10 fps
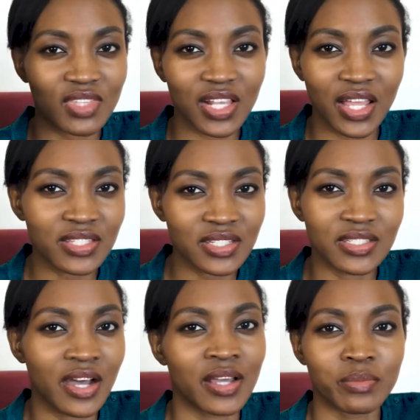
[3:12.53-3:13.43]
classic
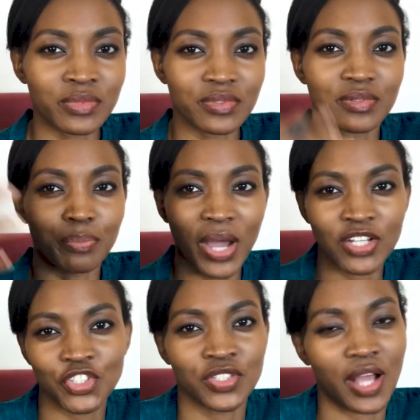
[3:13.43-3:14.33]
times,
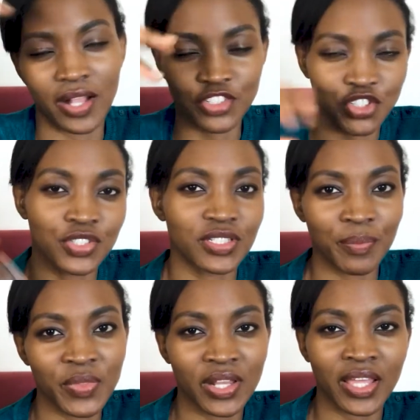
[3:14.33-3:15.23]
Persian culture,
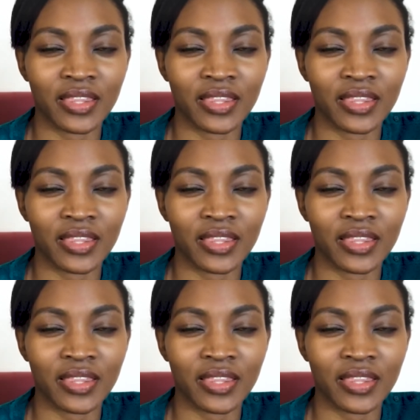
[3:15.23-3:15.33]
something like